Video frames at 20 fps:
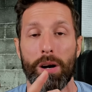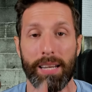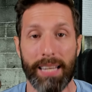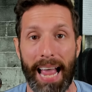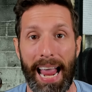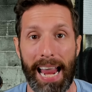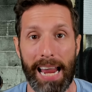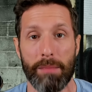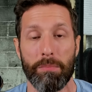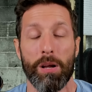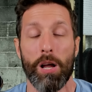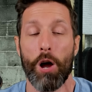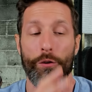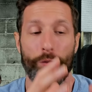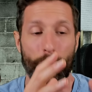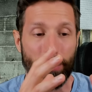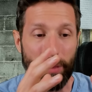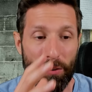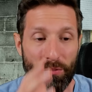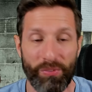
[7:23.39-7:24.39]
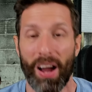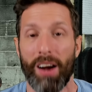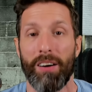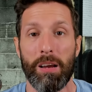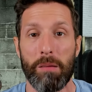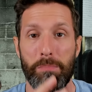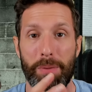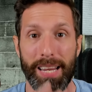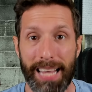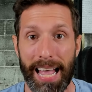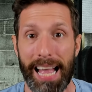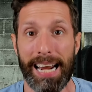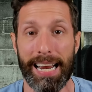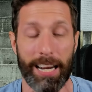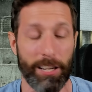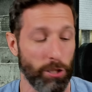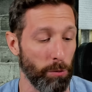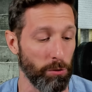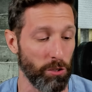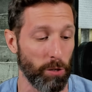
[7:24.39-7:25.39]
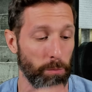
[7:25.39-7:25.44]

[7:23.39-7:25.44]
game from the very beginning in terms